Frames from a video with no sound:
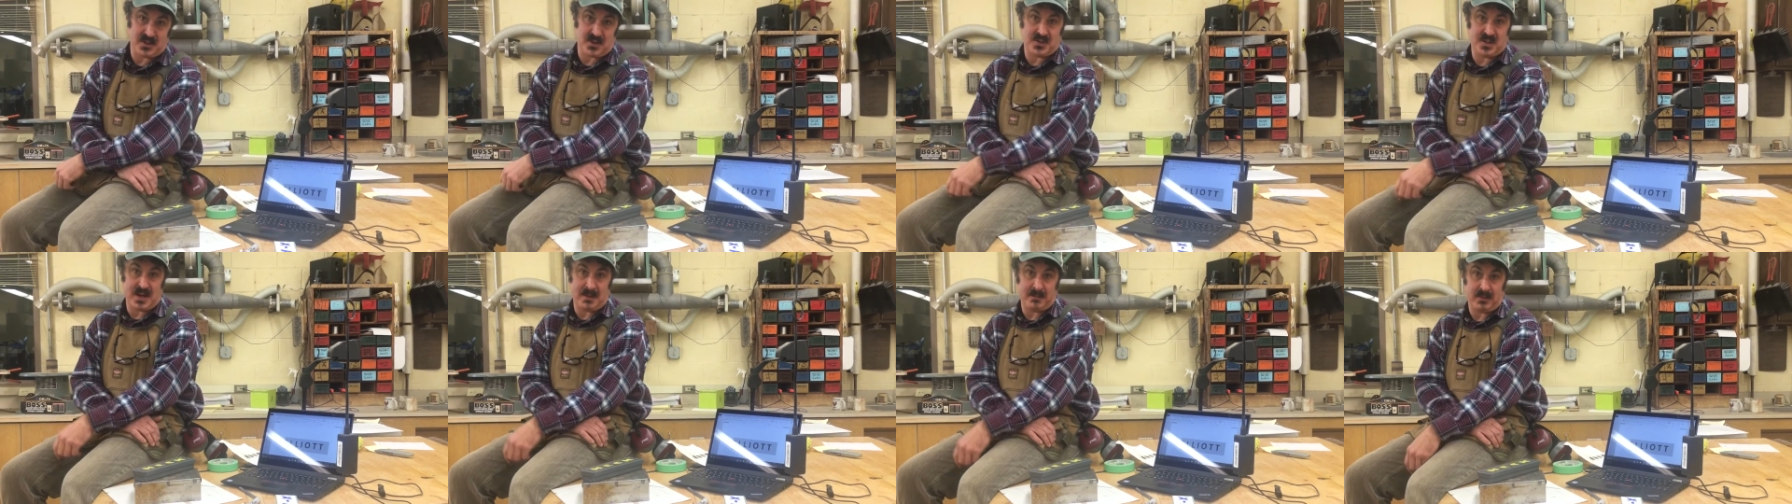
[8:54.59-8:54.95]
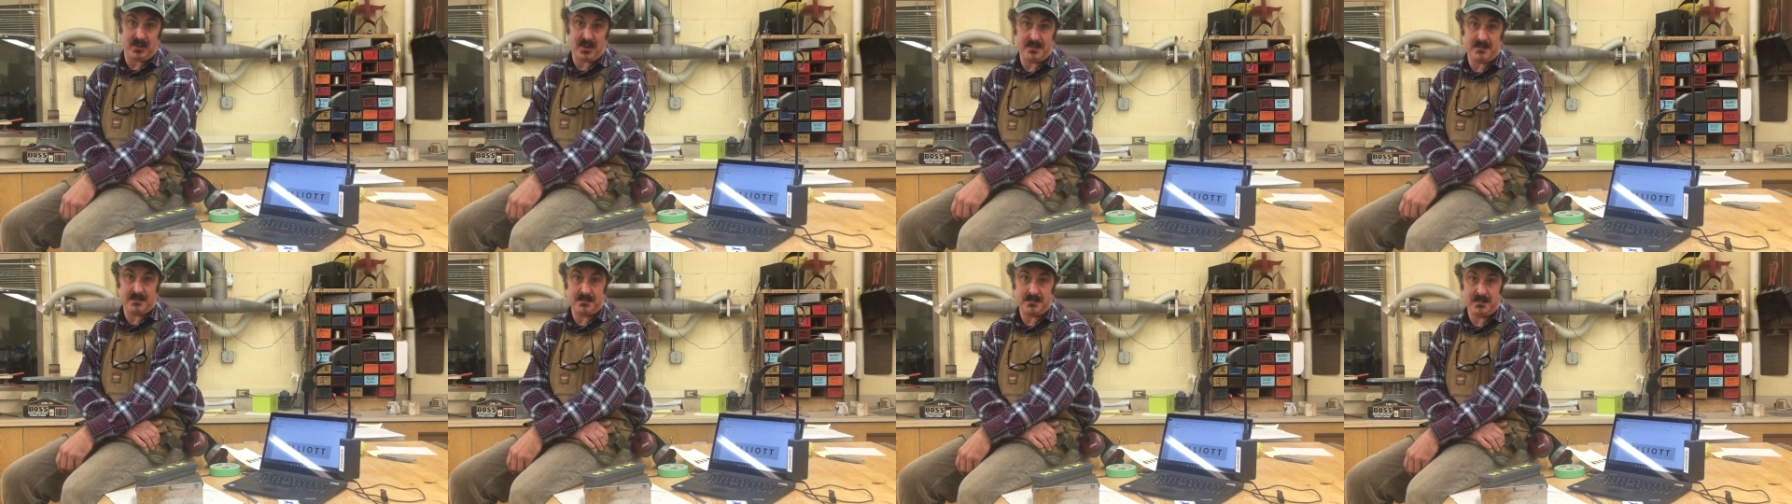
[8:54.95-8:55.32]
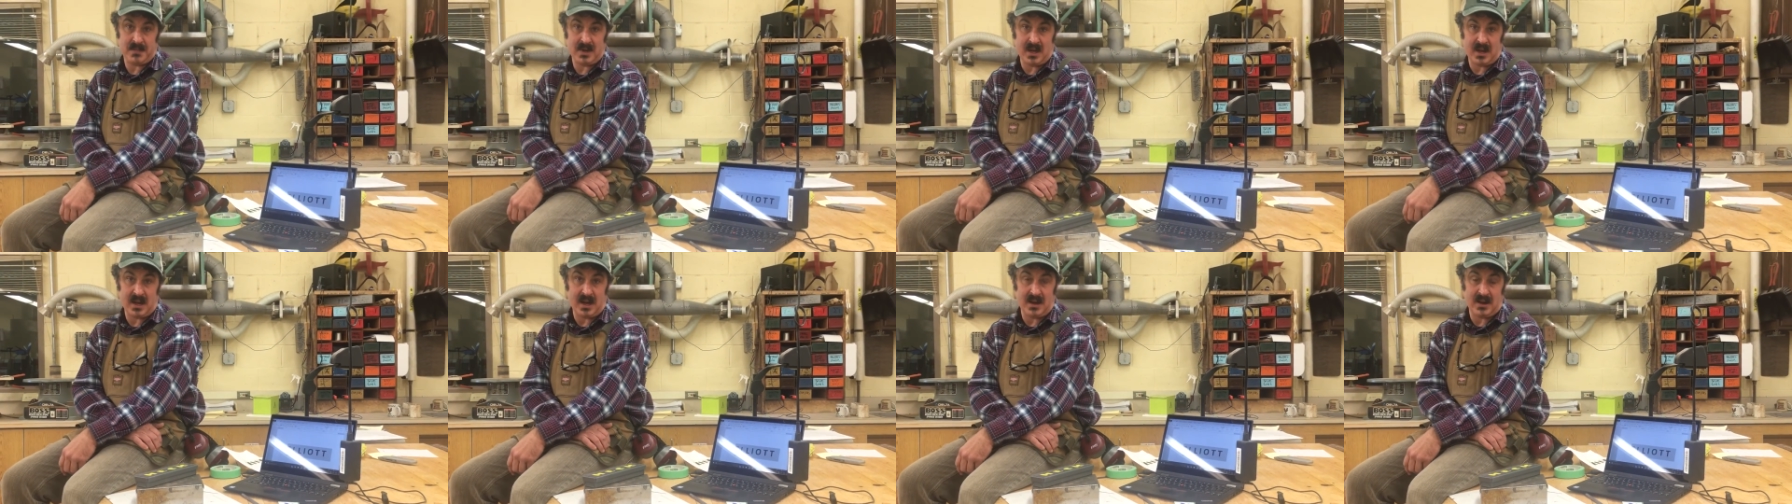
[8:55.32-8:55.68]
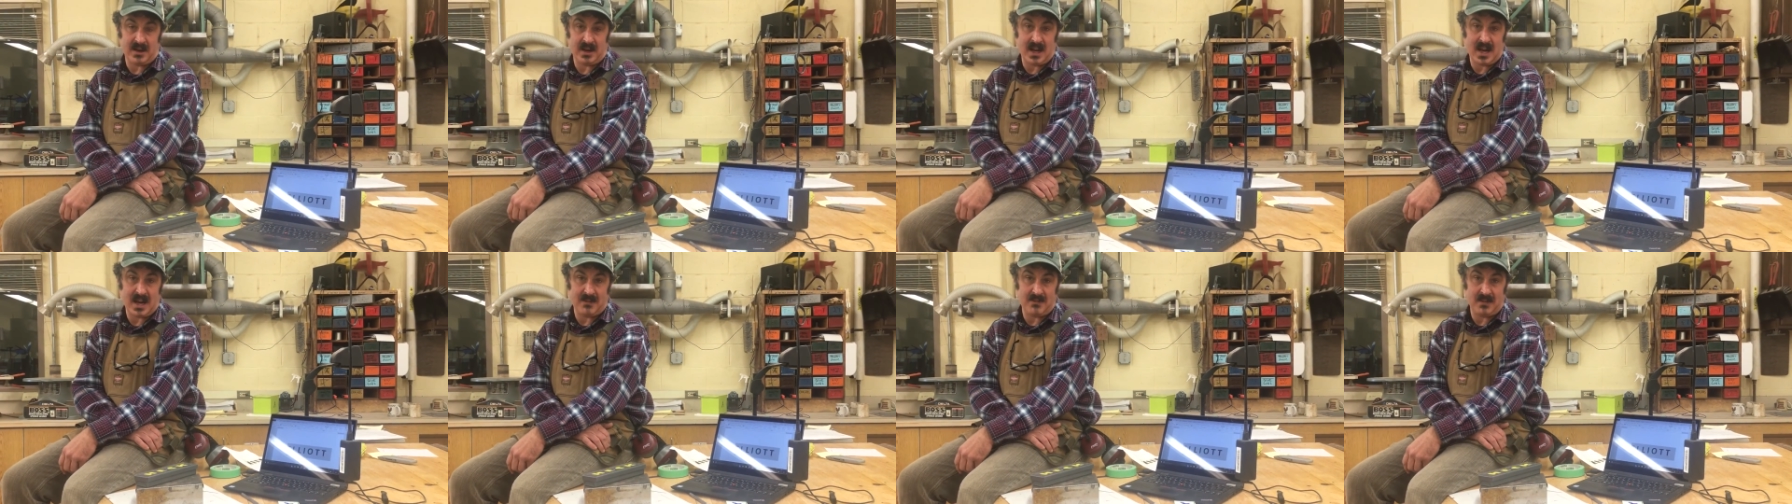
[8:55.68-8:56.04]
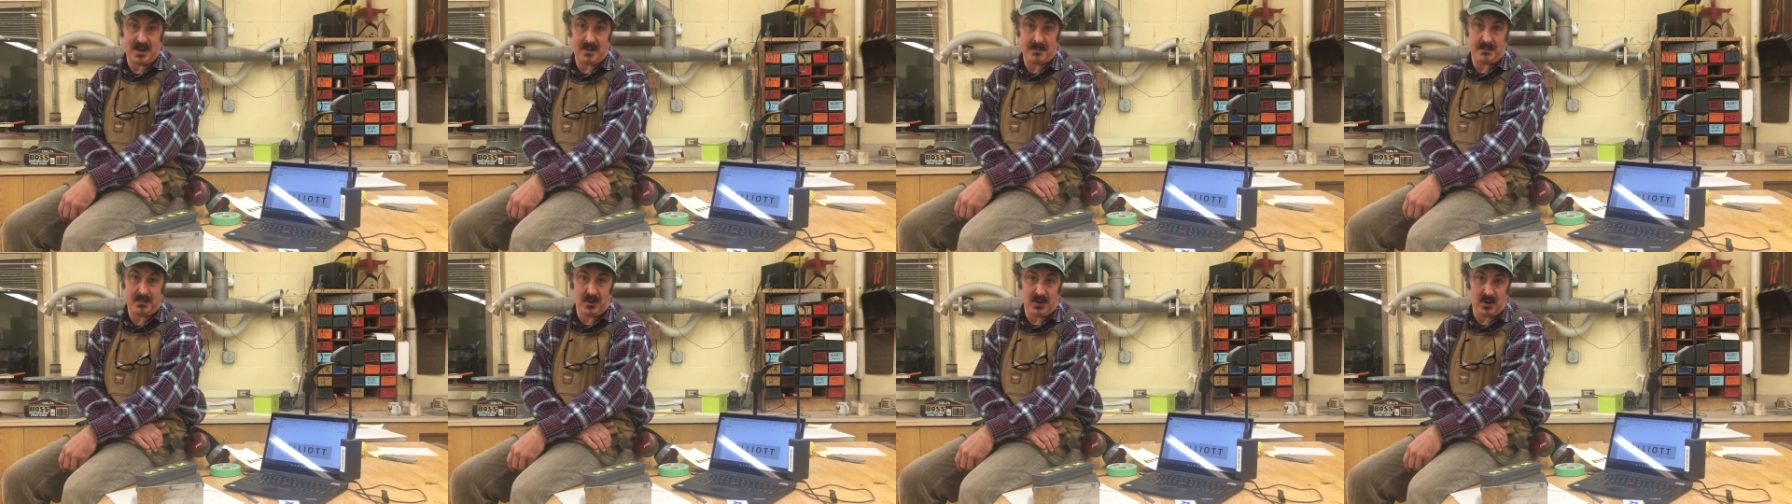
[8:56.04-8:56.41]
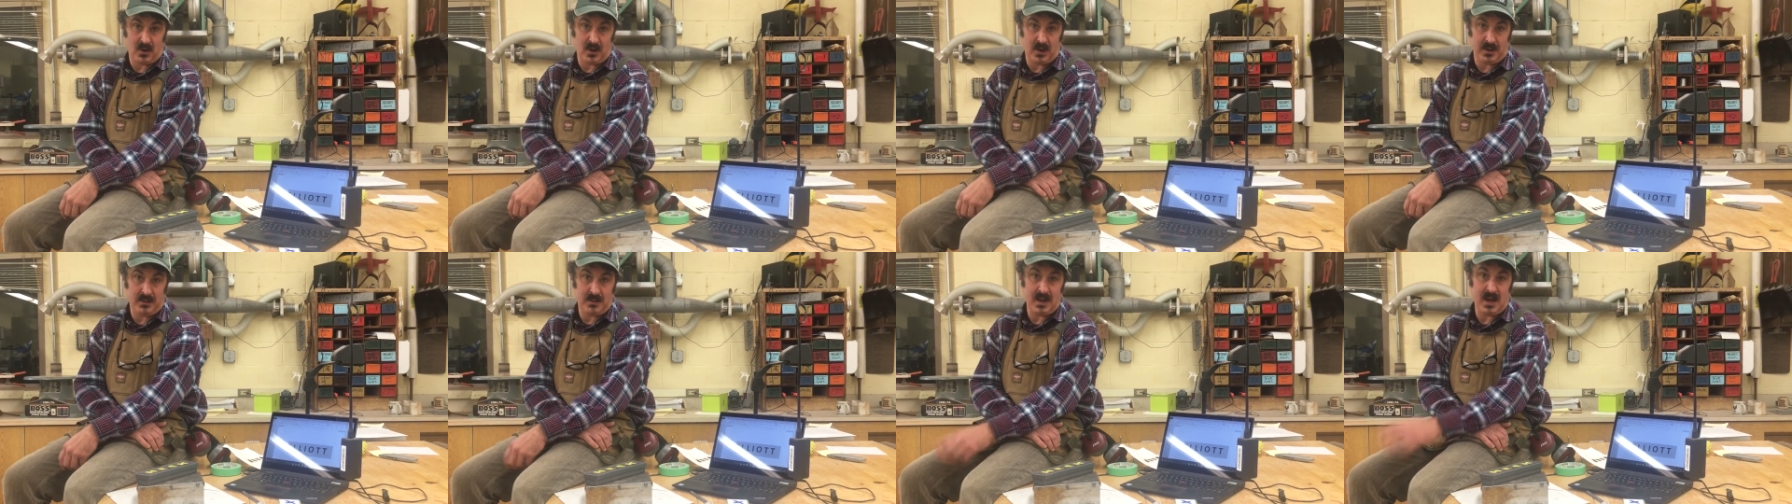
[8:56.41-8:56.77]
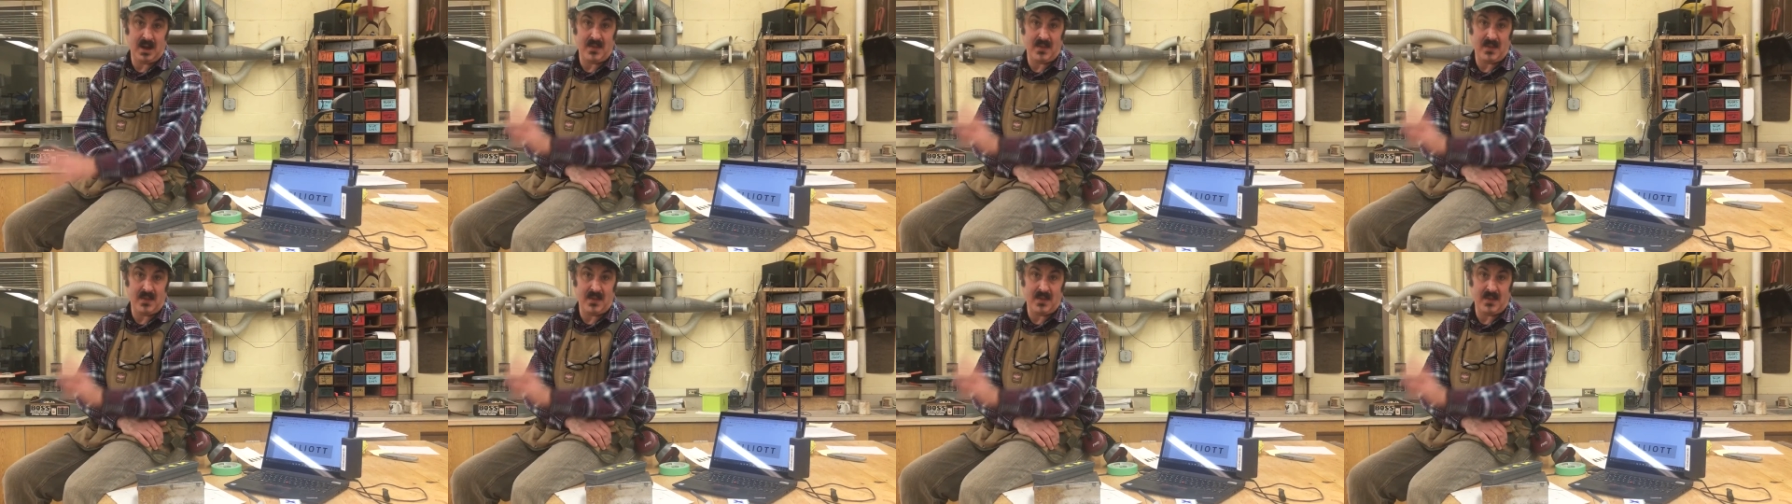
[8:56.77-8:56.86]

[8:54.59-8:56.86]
your template and how you're gonna have that put on.